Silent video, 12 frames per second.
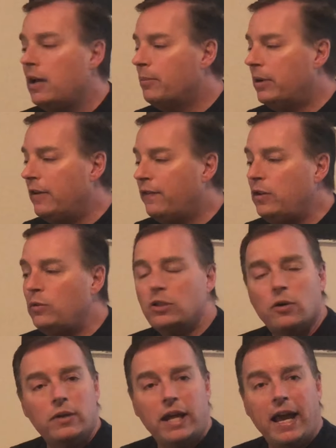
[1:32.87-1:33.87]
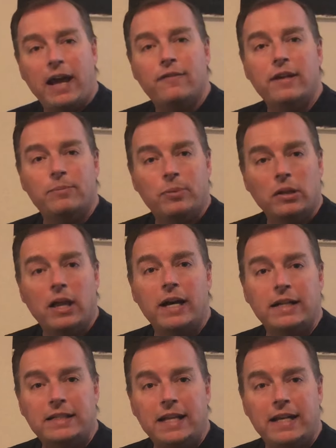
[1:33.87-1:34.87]
But if you don't have it
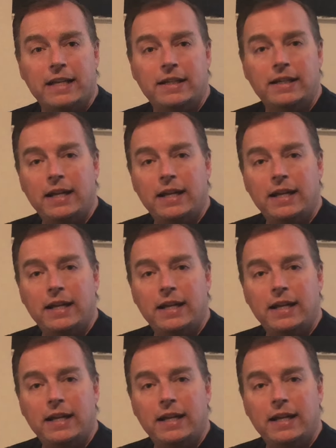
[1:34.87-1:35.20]
plugged in,